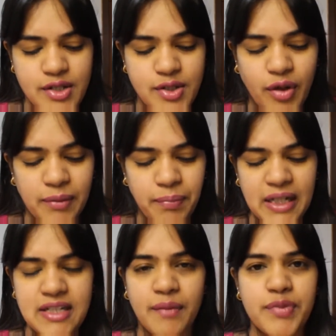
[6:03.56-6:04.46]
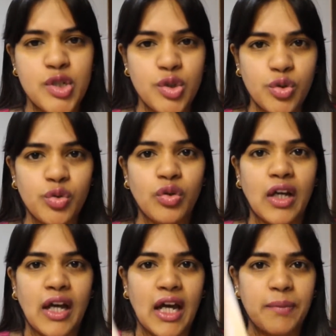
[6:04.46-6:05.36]
So I picked up two.
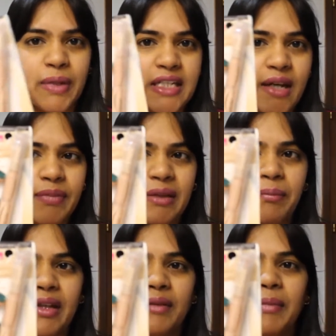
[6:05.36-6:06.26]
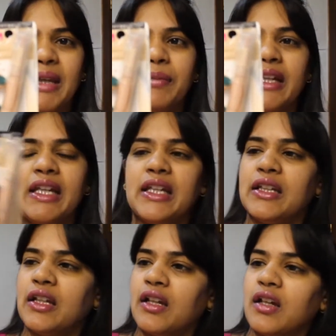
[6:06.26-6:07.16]
I picked up the
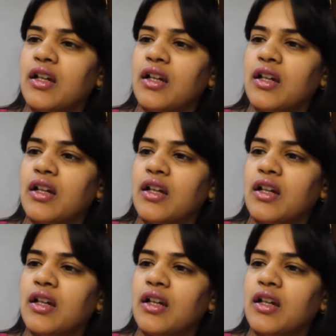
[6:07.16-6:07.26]
Maybellin